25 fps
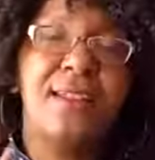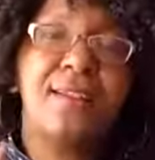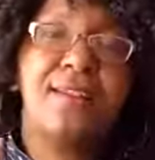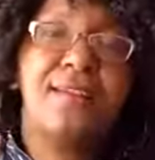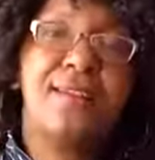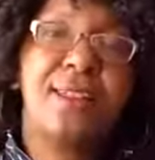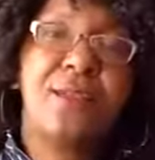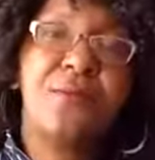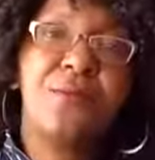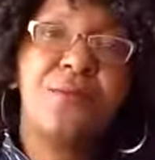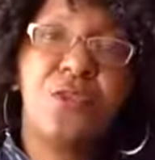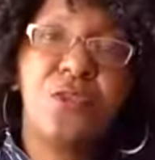
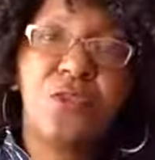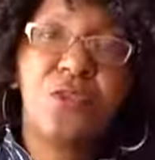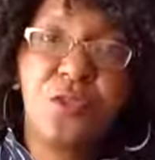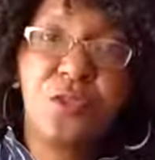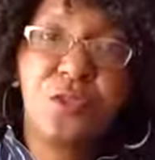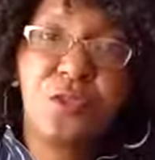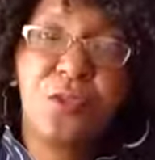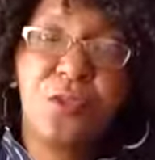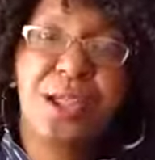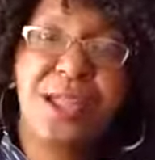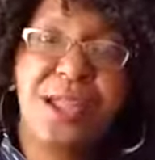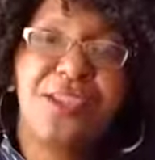Step
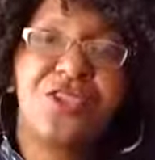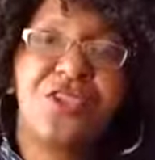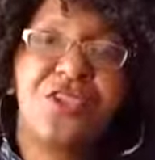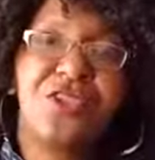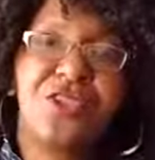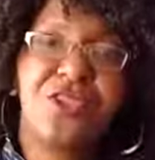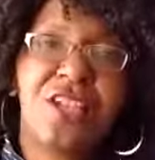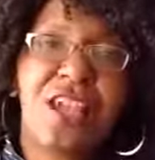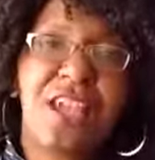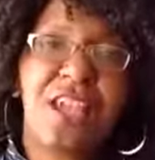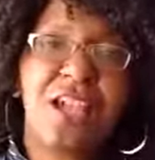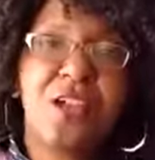2 is
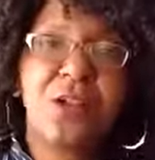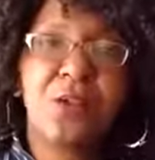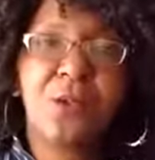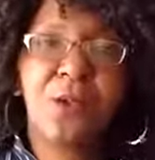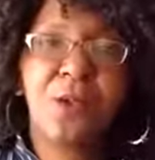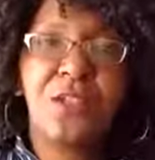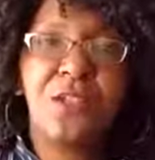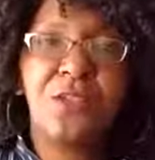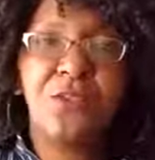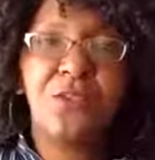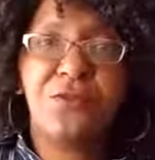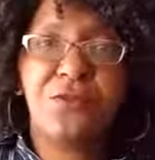share
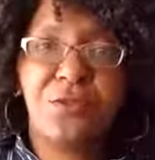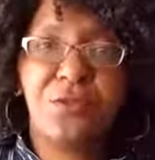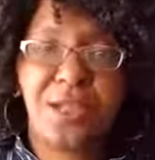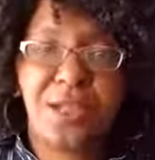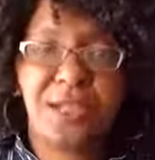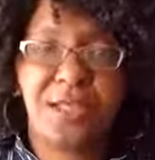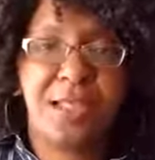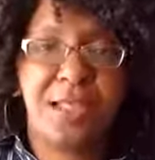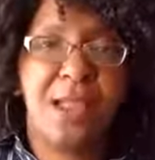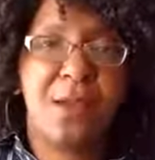what you've written.